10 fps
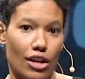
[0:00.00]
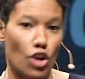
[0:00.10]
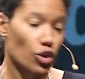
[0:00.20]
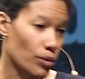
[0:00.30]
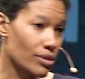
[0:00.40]

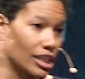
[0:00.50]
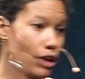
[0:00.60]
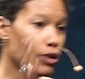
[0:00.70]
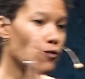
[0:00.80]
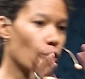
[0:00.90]
So from
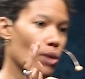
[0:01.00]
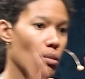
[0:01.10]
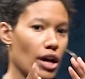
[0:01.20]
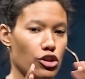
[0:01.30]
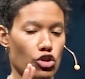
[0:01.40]
0 to 4
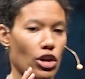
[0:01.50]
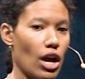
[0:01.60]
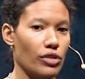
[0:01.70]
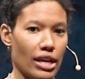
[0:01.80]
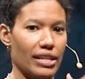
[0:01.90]
months, a
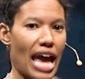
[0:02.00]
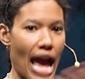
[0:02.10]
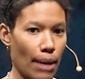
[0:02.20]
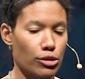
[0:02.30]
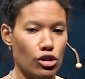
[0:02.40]
child has
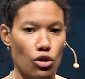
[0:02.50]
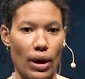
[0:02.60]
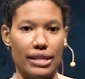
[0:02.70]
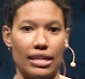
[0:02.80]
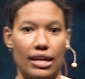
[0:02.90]
absolutely no
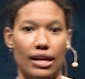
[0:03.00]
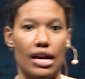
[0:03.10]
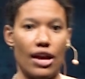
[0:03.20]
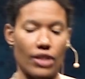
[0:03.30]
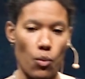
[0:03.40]
idea
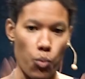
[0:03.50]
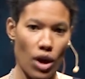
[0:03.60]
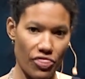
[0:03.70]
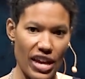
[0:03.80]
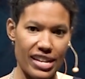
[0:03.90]
that
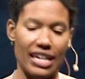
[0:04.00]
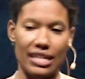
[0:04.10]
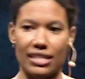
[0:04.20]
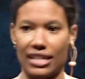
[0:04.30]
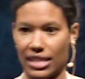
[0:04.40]
what they
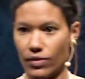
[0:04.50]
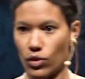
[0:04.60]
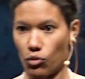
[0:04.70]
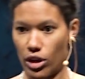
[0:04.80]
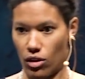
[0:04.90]
can't see is
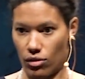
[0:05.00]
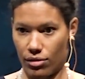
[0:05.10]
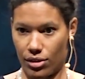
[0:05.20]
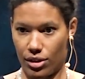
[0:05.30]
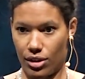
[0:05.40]
even real.
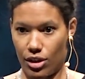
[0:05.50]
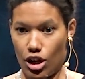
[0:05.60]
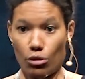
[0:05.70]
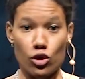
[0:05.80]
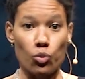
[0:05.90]

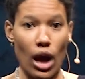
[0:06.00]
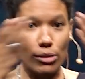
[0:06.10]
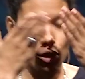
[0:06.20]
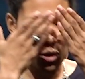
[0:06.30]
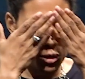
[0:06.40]
Which is why when
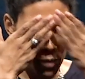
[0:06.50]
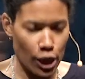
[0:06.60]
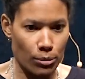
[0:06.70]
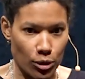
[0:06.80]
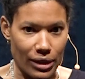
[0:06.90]
you do this
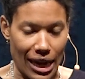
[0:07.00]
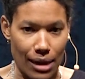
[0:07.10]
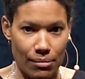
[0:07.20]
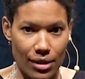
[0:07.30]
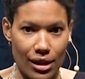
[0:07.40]
peekaboo
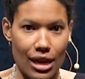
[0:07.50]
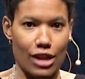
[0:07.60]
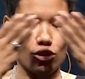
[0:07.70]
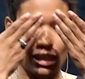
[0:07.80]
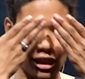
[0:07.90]
game, and
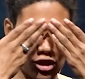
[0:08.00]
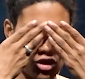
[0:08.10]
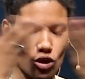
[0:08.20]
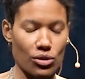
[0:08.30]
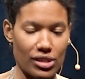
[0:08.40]
you're like, this is
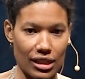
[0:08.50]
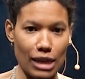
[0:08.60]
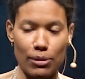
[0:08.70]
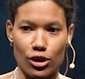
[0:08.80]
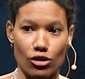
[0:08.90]
so silly,
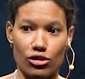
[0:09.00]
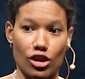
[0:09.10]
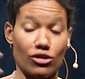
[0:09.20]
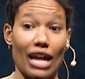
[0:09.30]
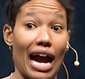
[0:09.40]
but they're
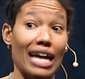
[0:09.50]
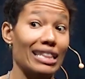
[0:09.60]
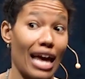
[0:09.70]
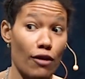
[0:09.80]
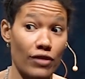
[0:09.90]
dying
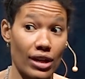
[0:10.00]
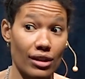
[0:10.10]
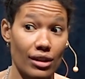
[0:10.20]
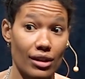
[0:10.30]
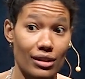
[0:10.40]
laughing.
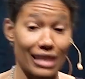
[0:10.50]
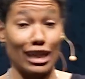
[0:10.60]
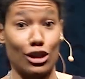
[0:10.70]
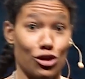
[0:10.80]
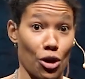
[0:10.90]
They think
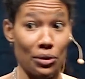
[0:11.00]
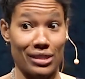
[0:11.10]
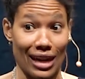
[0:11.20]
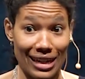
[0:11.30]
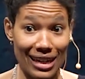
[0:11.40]
it's so
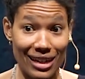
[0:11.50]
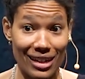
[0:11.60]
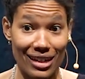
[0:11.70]
exciting.